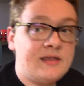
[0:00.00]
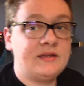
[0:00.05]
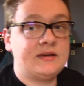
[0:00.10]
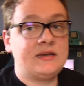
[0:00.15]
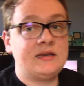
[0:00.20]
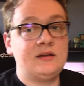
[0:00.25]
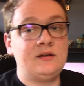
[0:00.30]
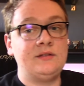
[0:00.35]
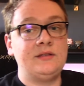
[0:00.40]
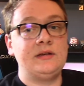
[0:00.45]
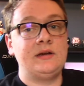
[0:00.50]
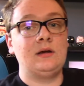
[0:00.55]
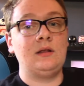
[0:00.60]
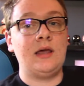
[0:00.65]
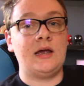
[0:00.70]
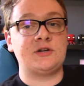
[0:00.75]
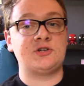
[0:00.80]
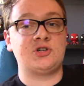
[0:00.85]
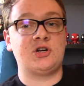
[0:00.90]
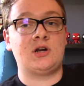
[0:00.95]
that killed the
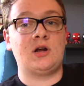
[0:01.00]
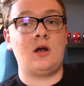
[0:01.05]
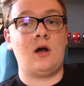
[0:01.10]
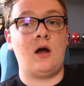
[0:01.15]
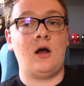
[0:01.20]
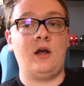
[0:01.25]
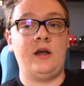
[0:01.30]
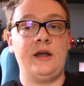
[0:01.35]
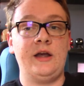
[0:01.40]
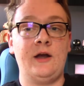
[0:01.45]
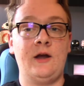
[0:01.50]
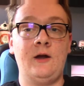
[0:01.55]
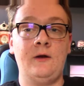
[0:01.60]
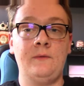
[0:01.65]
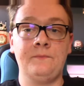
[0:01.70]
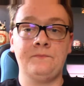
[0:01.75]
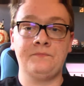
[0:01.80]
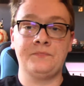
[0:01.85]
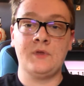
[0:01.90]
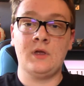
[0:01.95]
electric car here.
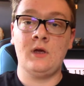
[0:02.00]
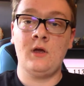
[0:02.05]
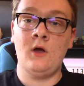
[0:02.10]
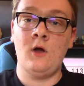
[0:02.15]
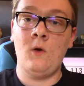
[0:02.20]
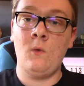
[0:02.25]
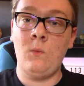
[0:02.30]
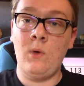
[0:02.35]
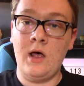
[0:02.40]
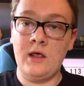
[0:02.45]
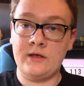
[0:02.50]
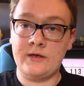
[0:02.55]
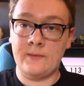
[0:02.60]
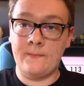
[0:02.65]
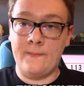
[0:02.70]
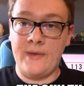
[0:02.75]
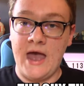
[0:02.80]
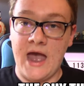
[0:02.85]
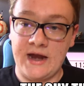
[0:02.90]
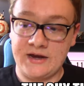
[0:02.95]
Welcome
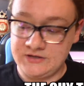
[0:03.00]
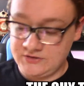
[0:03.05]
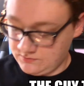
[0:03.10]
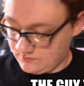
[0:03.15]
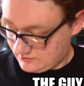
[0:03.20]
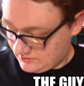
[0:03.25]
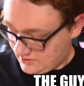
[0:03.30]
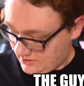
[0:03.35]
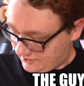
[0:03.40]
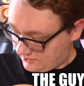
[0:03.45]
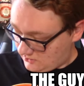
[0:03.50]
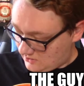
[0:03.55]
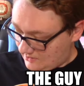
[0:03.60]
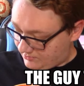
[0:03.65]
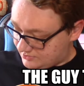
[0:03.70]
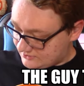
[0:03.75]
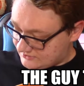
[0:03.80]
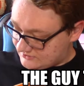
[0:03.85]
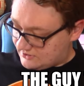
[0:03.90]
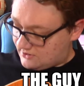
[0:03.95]
back to another
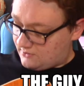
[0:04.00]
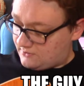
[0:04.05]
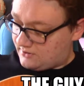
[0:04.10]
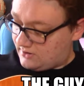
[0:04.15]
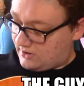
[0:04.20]
episode